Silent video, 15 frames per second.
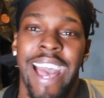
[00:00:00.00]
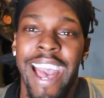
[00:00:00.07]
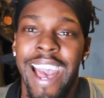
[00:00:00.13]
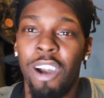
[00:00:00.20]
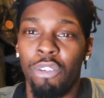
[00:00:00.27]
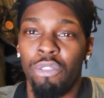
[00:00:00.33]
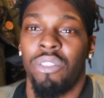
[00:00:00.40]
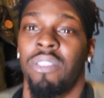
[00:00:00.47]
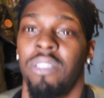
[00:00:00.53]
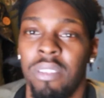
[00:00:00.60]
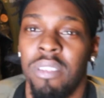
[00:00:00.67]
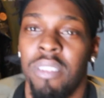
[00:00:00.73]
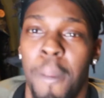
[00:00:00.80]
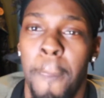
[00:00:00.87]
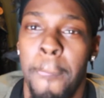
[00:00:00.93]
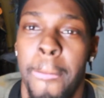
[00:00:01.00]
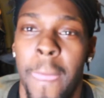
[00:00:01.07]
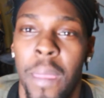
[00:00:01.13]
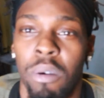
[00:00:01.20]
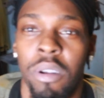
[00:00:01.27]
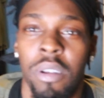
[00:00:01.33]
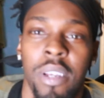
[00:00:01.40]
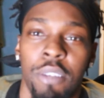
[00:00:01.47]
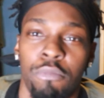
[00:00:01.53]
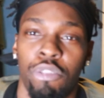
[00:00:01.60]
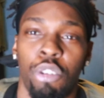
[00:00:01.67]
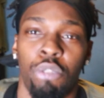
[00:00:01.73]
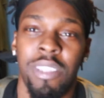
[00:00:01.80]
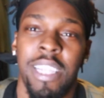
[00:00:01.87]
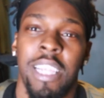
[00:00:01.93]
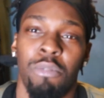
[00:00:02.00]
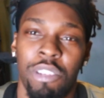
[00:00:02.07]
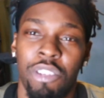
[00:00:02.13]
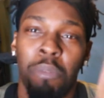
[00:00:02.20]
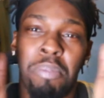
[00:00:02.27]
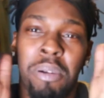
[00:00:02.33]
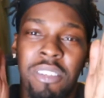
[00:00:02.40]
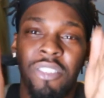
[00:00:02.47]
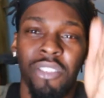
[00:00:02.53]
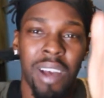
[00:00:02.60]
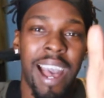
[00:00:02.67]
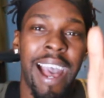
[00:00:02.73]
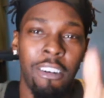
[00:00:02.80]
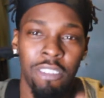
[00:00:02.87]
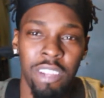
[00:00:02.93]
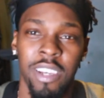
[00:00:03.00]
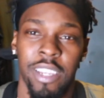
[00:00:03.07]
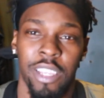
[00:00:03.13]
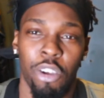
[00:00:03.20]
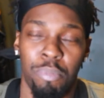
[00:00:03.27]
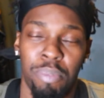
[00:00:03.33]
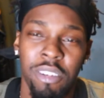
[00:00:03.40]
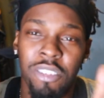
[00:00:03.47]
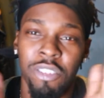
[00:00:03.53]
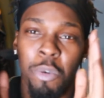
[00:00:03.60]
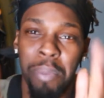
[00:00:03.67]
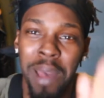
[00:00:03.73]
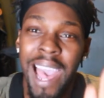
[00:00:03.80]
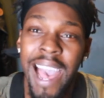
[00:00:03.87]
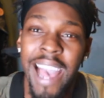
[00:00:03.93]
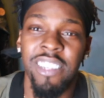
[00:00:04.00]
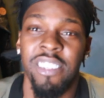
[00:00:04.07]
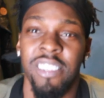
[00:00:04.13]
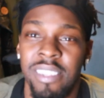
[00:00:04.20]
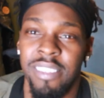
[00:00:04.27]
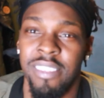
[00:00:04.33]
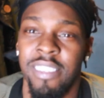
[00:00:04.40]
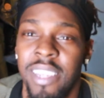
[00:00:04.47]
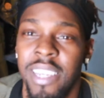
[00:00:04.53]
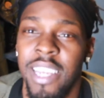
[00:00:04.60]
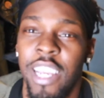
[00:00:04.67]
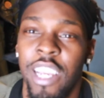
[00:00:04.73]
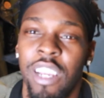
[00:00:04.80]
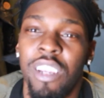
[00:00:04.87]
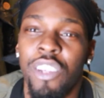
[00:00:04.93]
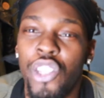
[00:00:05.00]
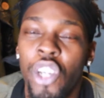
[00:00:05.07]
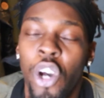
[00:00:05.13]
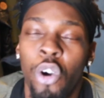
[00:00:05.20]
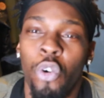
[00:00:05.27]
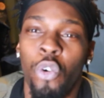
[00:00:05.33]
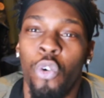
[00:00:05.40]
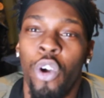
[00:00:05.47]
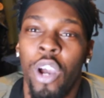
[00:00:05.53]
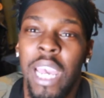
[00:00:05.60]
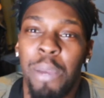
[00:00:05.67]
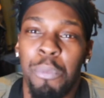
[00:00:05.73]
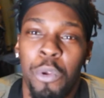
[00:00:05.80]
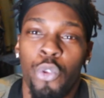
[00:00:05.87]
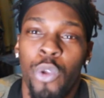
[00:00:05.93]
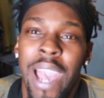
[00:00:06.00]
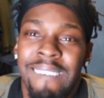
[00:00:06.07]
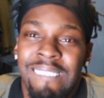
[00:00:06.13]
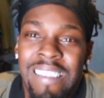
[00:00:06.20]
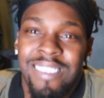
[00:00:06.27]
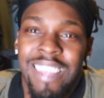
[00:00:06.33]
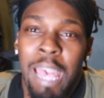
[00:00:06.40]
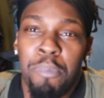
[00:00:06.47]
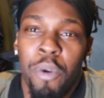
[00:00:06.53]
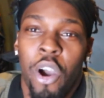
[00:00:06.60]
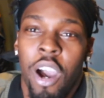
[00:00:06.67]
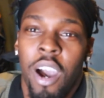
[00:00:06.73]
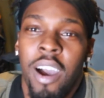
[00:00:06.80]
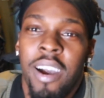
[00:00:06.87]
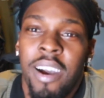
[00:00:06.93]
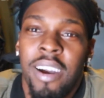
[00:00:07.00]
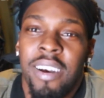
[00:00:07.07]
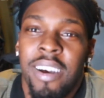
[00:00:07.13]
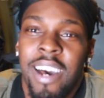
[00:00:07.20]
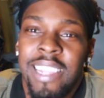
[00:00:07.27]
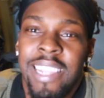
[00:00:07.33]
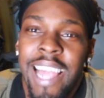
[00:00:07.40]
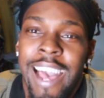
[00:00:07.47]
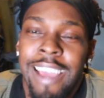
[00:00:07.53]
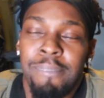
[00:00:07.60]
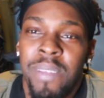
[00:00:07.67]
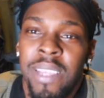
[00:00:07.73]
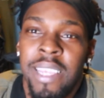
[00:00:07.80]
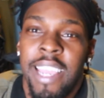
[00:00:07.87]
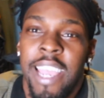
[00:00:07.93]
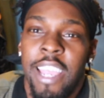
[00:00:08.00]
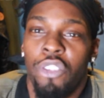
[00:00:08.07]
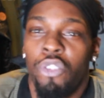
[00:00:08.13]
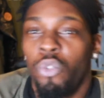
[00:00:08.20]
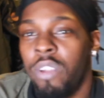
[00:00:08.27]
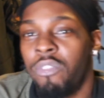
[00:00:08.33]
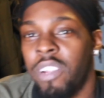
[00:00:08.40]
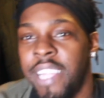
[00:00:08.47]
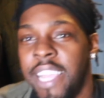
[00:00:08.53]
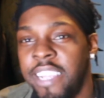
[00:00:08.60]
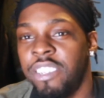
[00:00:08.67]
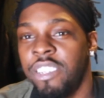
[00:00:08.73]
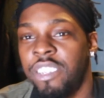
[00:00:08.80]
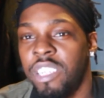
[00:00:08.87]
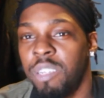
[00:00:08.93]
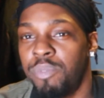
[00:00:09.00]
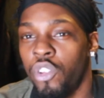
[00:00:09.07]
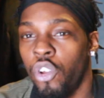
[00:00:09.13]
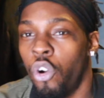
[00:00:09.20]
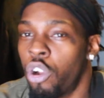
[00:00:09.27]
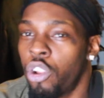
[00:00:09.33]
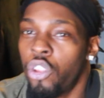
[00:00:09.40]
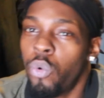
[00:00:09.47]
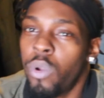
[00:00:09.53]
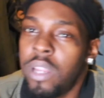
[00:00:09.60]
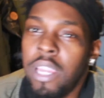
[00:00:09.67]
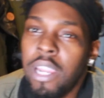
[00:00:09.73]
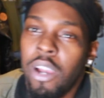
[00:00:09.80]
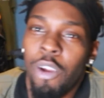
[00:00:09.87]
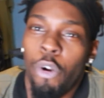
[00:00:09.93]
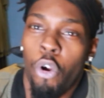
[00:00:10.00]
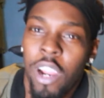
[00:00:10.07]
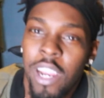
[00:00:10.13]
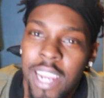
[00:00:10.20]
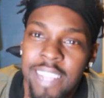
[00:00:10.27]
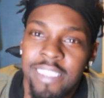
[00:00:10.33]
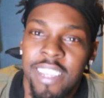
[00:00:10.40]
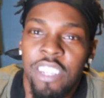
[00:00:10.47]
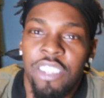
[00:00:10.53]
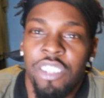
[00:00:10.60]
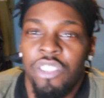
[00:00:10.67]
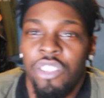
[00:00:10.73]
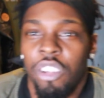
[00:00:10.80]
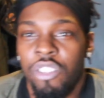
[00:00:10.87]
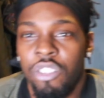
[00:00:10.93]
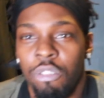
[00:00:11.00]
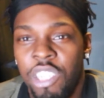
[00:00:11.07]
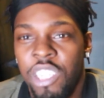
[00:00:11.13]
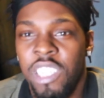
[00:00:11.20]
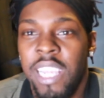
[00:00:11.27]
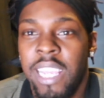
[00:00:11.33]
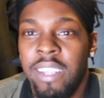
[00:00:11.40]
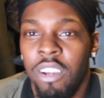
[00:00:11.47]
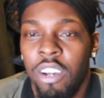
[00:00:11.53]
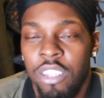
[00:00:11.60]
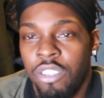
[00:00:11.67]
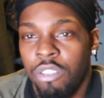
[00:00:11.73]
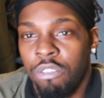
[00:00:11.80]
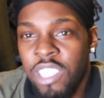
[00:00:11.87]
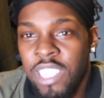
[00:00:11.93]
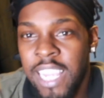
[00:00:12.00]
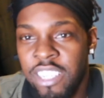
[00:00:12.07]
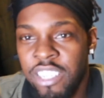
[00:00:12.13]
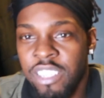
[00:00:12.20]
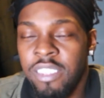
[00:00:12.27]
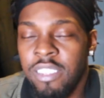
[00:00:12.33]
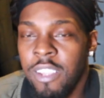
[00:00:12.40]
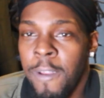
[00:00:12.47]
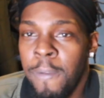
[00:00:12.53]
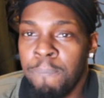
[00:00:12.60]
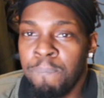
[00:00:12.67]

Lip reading: house. It's dealing with your personal outlook, your personal passions. So when you have this type of alignment, and you in relationships, or you in organizations, associations,